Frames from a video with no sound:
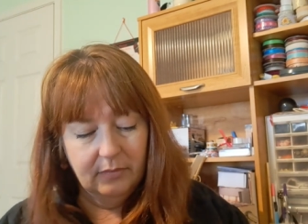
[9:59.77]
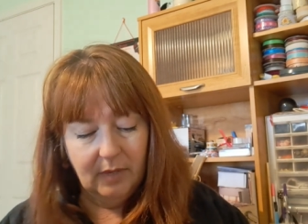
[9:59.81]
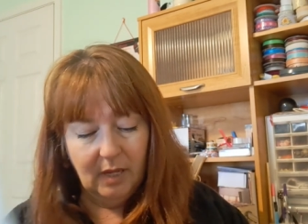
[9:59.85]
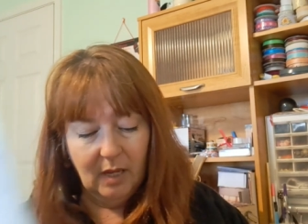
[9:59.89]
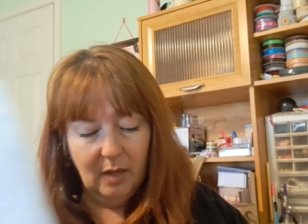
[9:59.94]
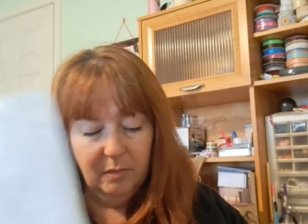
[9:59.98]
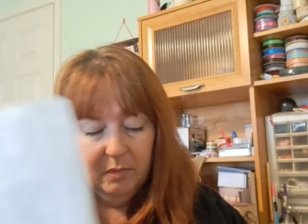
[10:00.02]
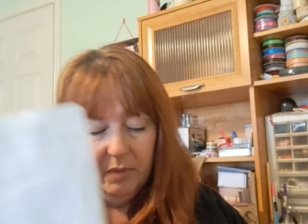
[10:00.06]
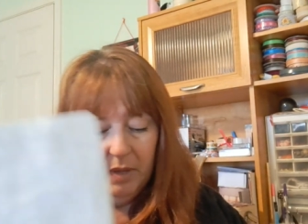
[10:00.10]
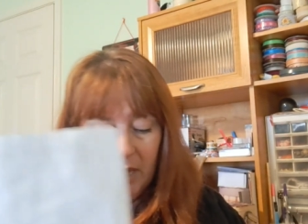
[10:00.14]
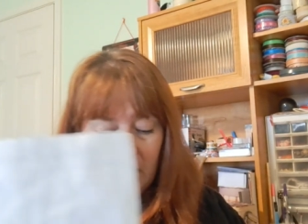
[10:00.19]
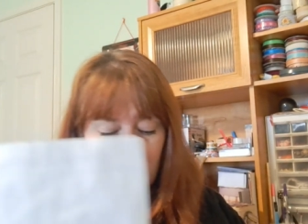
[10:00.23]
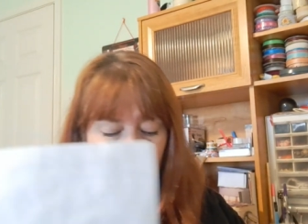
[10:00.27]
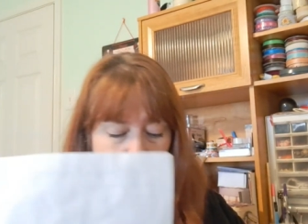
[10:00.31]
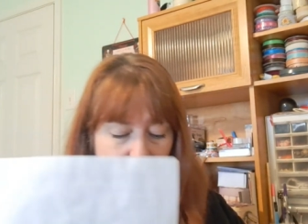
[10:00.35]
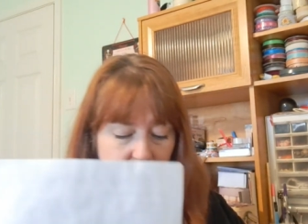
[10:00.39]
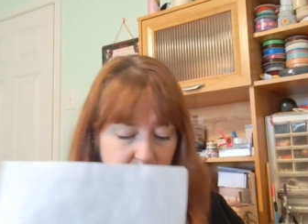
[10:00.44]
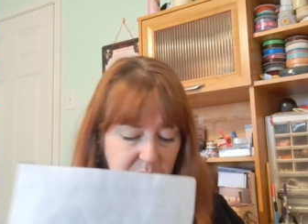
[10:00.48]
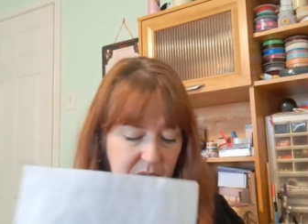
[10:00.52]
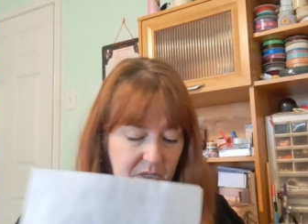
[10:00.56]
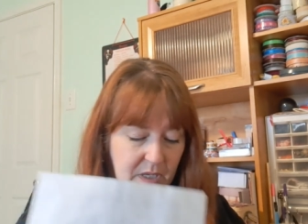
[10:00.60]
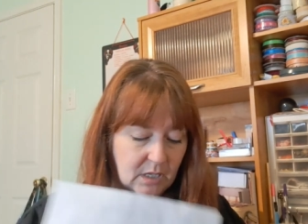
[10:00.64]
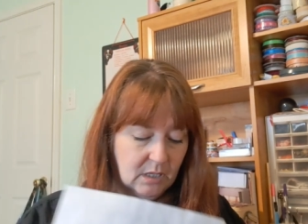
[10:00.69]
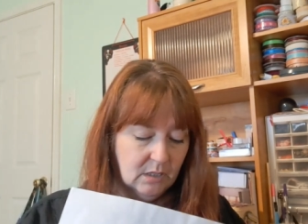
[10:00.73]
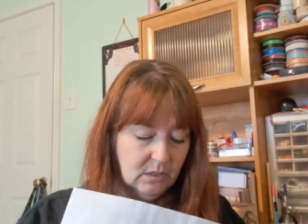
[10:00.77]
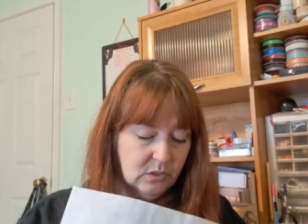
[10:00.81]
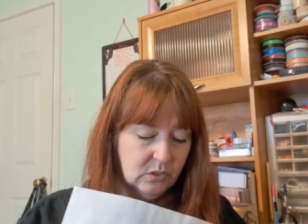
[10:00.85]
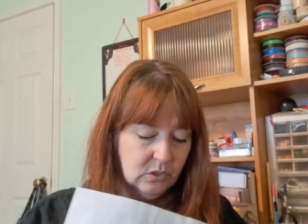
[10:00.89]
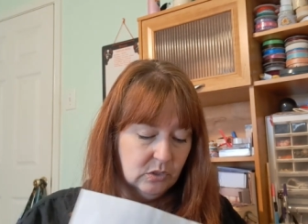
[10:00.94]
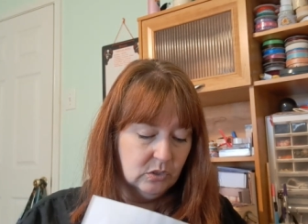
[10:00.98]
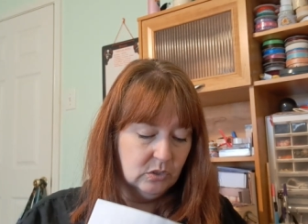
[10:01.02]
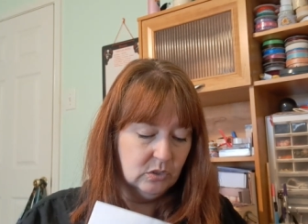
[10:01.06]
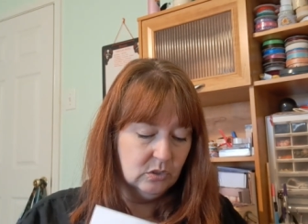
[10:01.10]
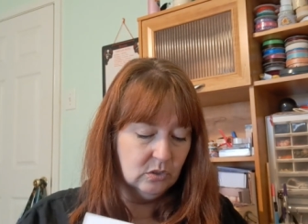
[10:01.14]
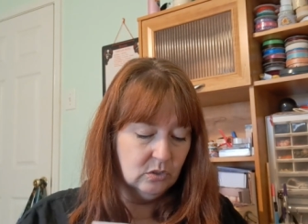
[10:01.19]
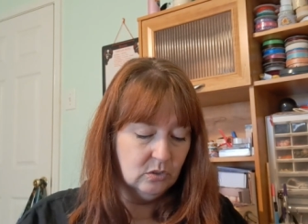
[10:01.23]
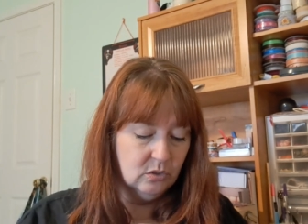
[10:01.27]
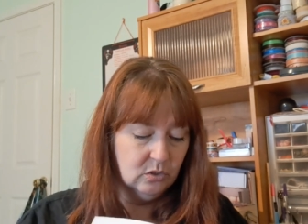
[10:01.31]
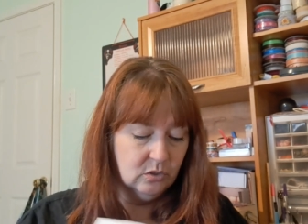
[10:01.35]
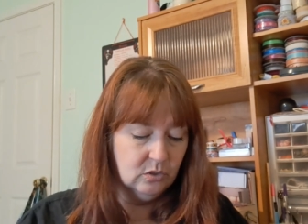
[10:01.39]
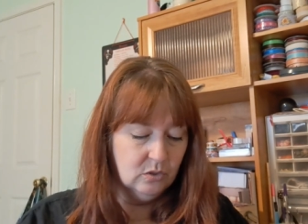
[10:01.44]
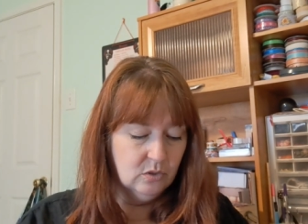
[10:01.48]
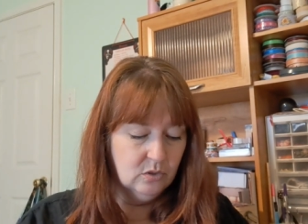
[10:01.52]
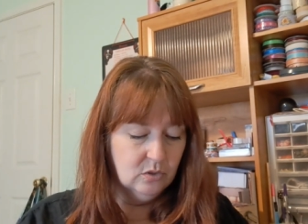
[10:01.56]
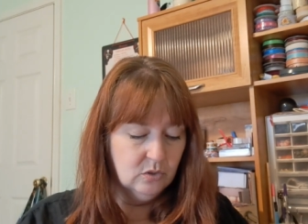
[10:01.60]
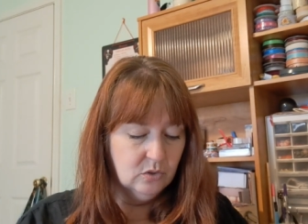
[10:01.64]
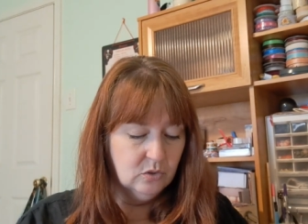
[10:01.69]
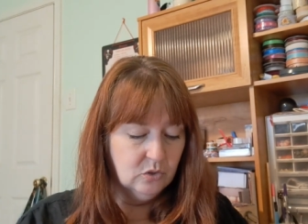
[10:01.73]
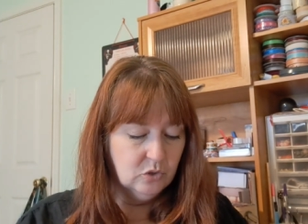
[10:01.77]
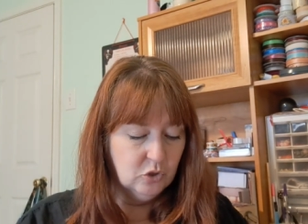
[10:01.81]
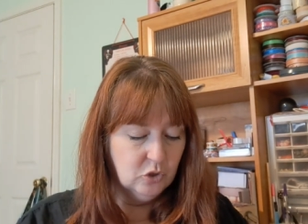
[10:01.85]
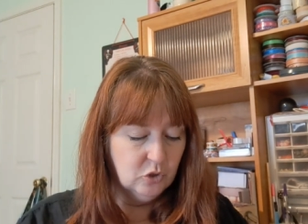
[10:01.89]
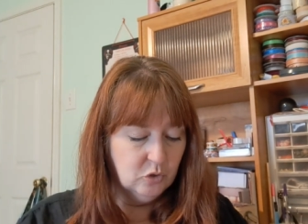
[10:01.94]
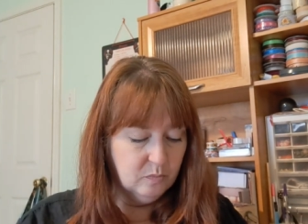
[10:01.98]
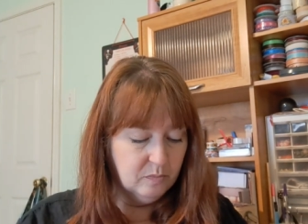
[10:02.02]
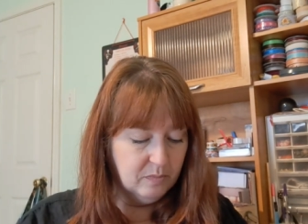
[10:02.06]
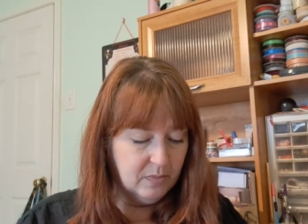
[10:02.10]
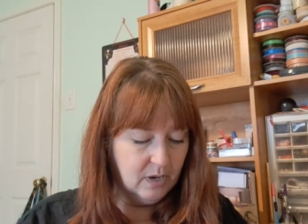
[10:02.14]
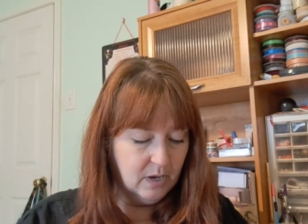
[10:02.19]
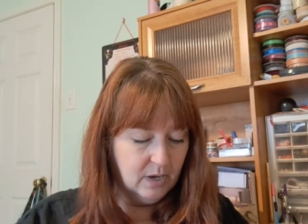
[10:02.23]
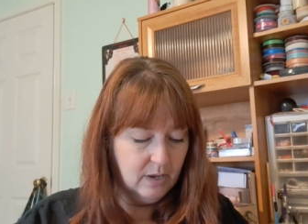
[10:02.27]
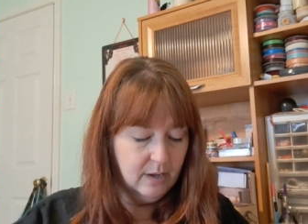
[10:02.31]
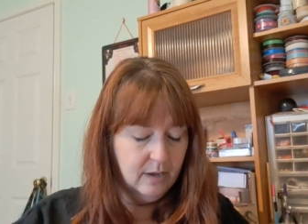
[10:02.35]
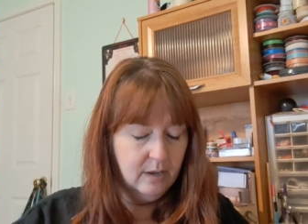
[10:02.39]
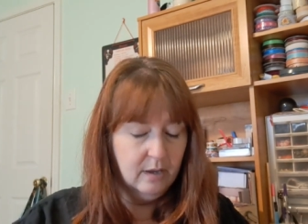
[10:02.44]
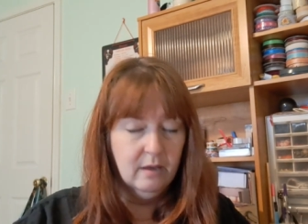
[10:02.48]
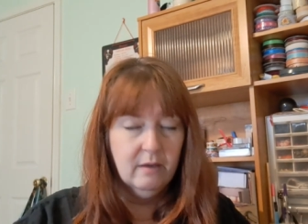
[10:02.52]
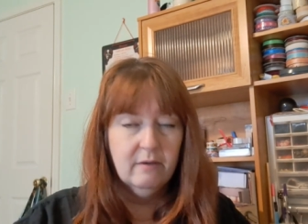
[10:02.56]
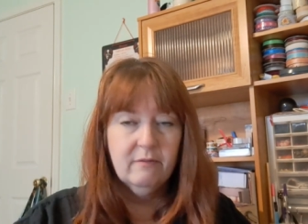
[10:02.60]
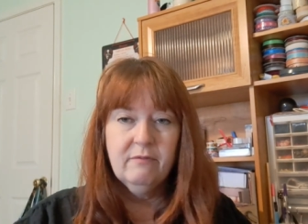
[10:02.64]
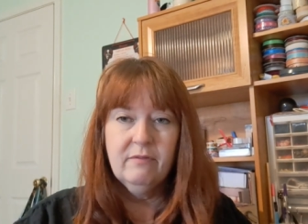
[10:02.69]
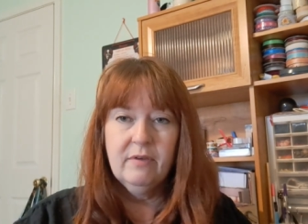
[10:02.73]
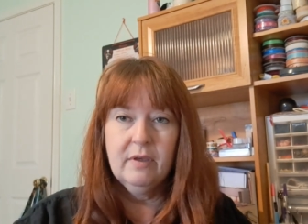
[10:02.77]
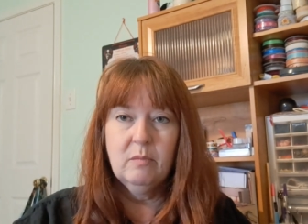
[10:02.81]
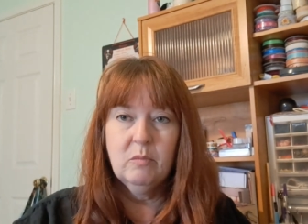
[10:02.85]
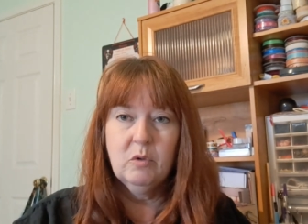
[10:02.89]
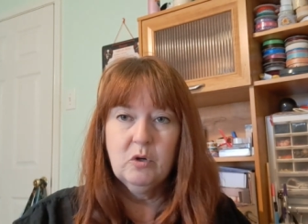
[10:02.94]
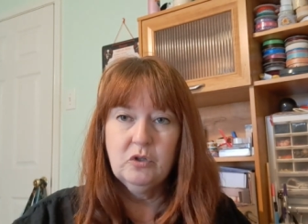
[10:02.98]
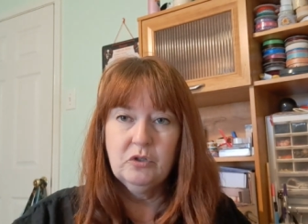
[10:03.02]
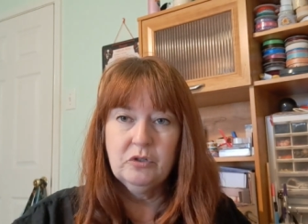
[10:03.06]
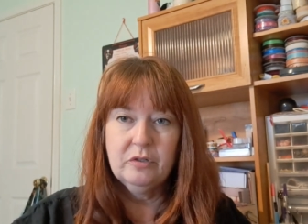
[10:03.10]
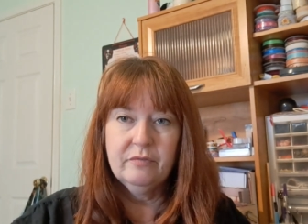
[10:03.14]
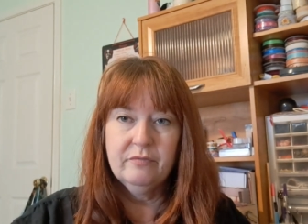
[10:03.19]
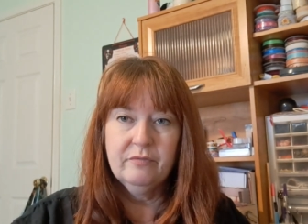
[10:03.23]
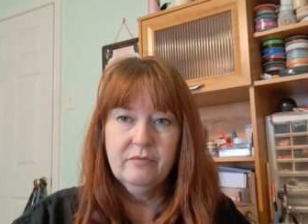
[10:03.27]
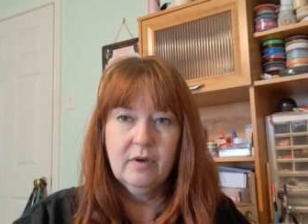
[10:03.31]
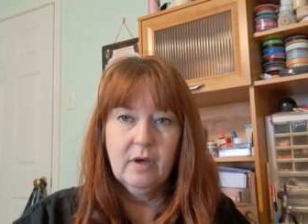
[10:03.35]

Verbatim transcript: companion piece to my femurs and